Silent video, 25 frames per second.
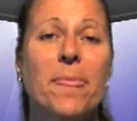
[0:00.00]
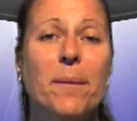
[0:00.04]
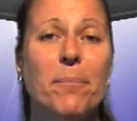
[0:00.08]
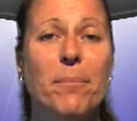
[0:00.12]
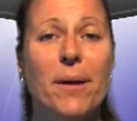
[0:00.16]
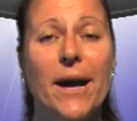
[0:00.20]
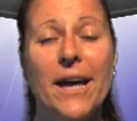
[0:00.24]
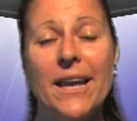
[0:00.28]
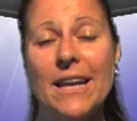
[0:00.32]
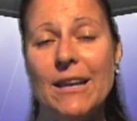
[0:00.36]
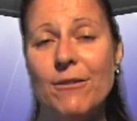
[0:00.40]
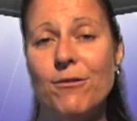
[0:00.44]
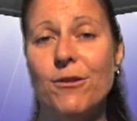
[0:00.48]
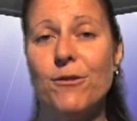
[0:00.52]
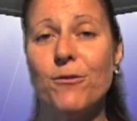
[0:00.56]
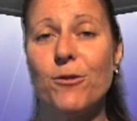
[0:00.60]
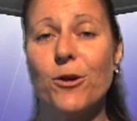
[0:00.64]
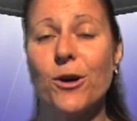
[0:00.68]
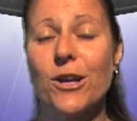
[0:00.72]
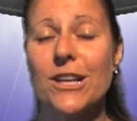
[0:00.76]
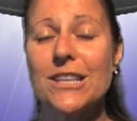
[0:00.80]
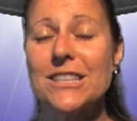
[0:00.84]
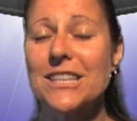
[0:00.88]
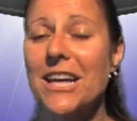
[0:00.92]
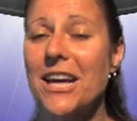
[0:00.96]
But if you've
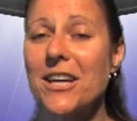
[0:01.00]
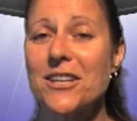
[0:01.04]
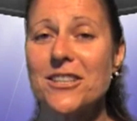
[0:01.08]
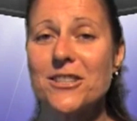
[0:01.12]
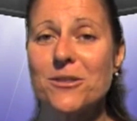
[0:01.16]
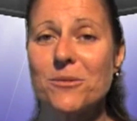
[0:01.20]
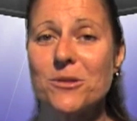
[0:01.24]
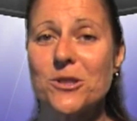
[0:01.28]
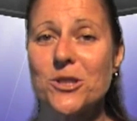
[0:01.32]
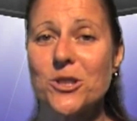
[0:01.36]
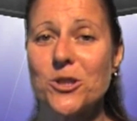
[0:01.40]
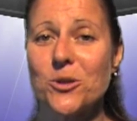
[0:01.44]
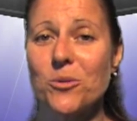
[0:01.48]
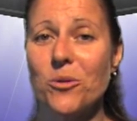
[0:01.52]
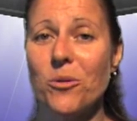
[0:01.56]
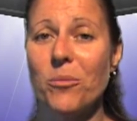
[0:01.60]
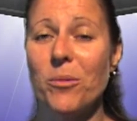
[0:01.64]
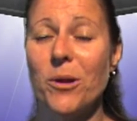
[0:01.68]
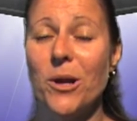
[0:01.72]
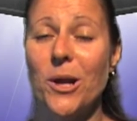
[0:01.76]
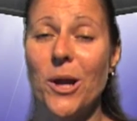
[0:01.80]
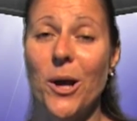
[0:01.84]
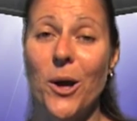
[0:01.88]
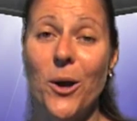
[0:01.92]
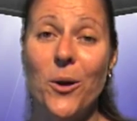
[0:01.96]
got it down to a 2 or
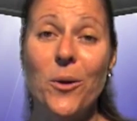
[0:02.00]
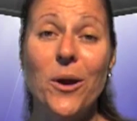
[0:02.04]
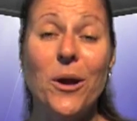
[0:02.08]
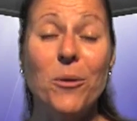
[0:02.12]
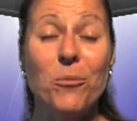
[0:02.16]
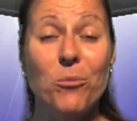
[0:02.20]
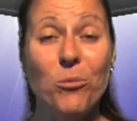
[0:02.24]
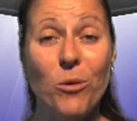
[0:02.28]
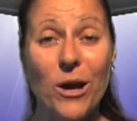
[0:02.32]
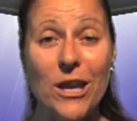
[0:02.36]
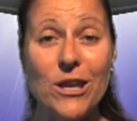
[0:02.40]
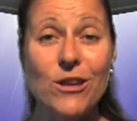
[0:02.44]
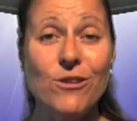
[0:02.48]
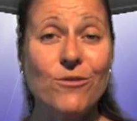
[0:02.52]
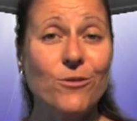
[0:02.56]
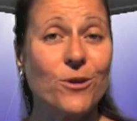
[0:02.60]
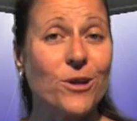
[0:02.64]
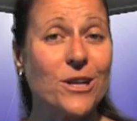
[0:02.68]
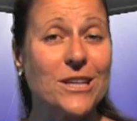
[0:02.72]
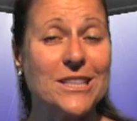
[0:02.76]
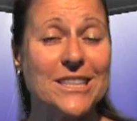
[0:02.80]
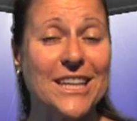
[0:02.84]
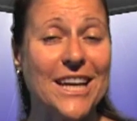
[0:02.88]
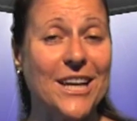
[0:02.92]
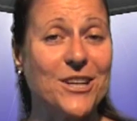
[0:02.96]
below, and when you've
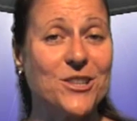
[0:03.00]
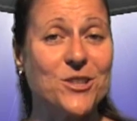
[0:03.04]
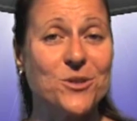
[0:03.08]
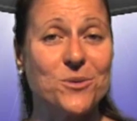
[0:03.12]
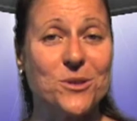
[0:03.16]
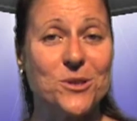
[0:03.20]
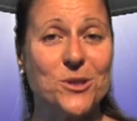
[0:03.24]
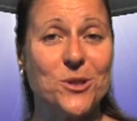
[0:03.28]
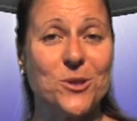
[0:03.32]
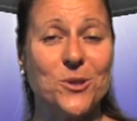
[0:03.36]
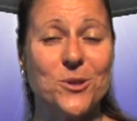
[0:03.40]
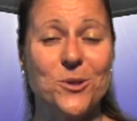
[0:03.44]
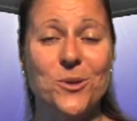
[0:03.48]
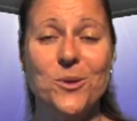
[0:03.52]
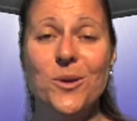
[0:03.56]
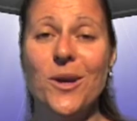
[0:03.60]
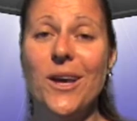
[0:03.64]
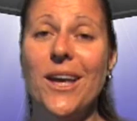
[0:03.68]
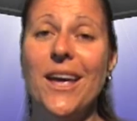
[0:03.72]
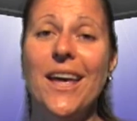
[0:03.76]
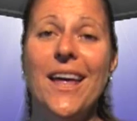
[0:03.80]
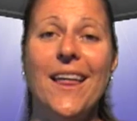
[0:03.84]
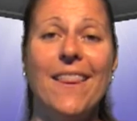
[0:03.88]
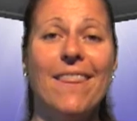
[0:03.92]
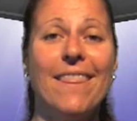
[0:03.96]
got it down to a 2,
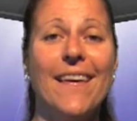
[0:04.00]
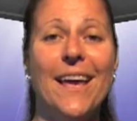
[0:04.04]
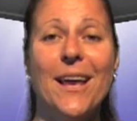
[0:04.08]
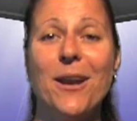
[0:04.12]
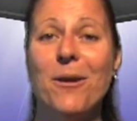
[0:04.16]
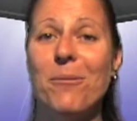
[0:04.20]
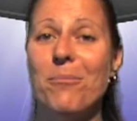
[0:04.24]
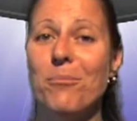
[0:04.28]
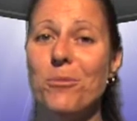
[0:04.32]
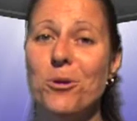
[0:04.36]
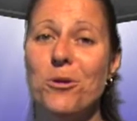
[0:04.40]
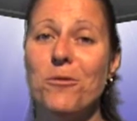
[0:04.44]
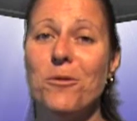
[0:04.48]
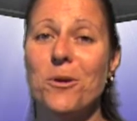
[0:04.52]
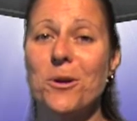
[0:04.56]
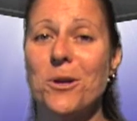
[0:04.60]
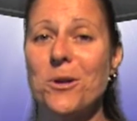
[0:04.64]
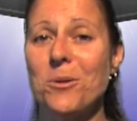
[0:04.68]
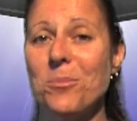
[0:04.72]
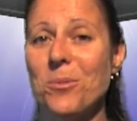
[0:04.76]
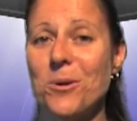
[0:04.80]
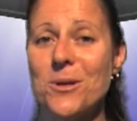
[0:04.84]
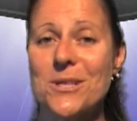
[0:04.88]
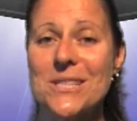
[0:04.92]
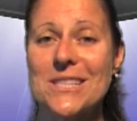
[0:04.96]
then move on to
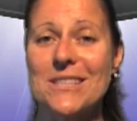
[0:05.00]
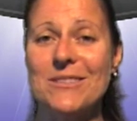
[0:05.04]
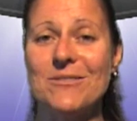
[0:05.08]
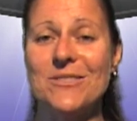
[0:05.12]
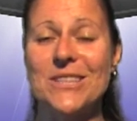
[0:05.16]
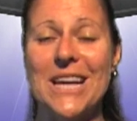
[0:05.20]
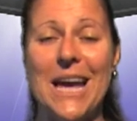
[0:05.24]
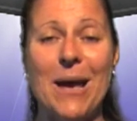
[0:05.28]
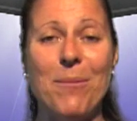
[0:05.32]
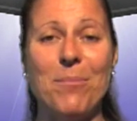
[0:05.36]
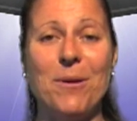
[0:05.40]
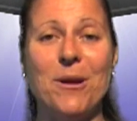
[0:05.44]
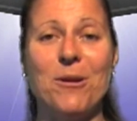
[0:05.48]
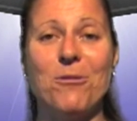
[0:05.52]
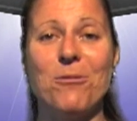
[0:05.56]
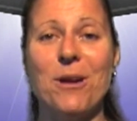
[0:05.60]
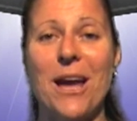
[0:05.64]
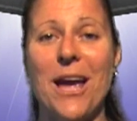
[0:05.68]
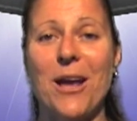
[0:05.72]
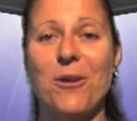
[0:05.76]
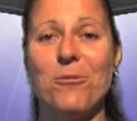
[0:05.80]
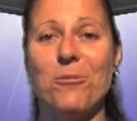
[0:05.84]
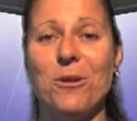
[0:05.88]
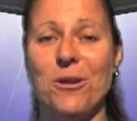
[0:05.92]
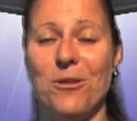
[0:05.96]
the positive tapping
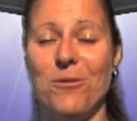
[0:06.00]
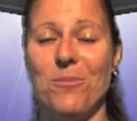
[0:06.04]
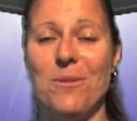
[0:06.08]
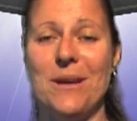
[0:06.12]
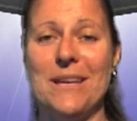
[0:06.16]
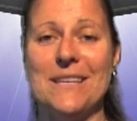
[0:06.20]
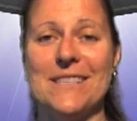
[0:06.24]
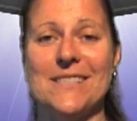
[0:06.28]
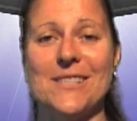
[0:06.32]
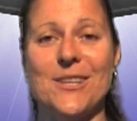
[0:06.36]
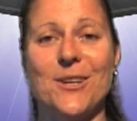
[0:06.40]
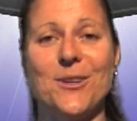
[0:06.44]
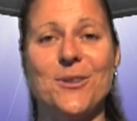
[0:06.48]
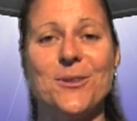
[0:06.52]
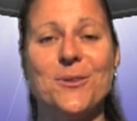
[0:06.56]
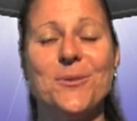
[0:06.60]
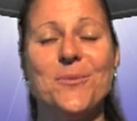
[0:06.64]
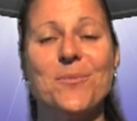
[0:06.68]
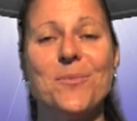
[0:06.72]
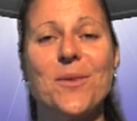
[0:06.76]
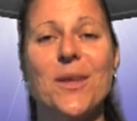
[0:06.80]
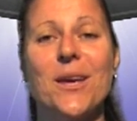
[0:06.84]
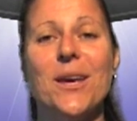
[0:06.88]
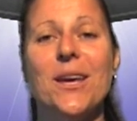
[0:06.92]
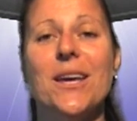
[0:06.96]
round with me.
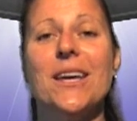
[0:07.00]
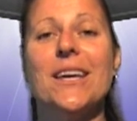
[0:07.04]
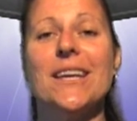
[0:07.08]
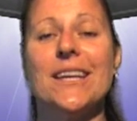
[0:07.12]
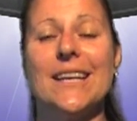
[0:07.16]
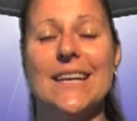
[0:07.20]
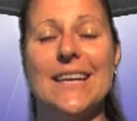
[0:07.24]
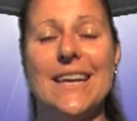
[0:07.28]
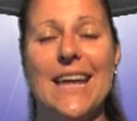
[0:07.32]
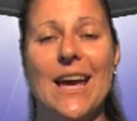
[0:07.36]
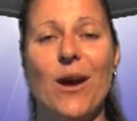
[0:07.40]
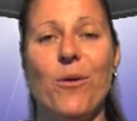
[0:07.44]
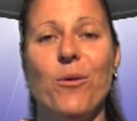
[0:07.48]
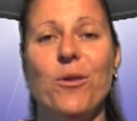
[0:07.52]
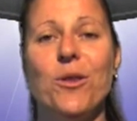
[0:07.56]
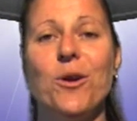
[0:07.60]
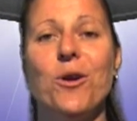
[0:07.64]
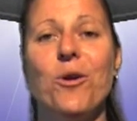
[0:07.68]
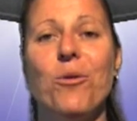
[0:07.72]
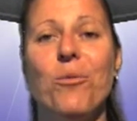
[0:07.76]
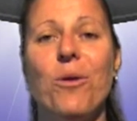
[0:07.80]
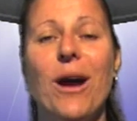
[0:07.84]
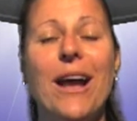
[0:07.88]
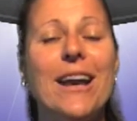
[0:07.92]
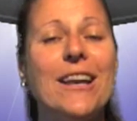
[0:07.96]
So now on the
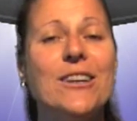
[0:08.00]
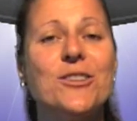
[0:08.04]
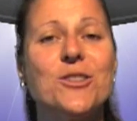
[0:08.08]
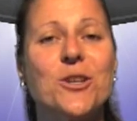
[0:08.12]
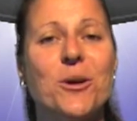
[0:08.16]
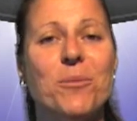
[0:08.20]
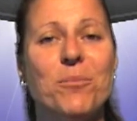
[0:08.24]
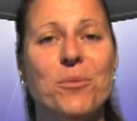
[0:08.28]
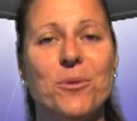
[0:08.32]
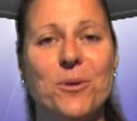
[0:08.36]
karate chop